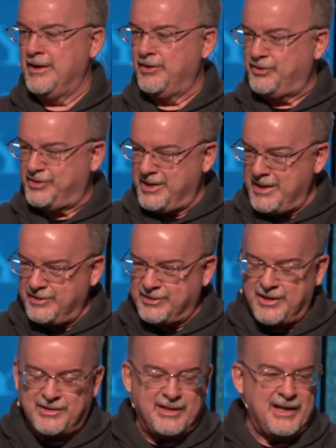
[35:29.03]

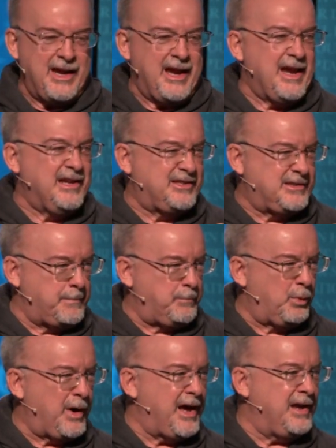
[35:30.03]
Jesus is the
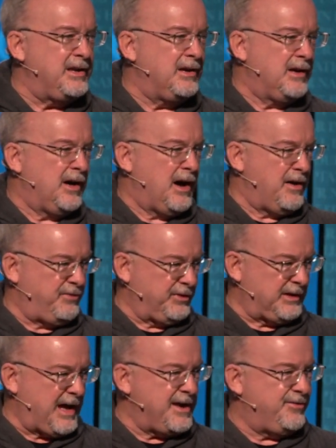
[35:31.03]
bread of
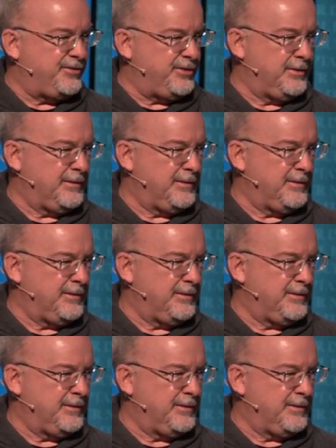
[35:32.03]
life,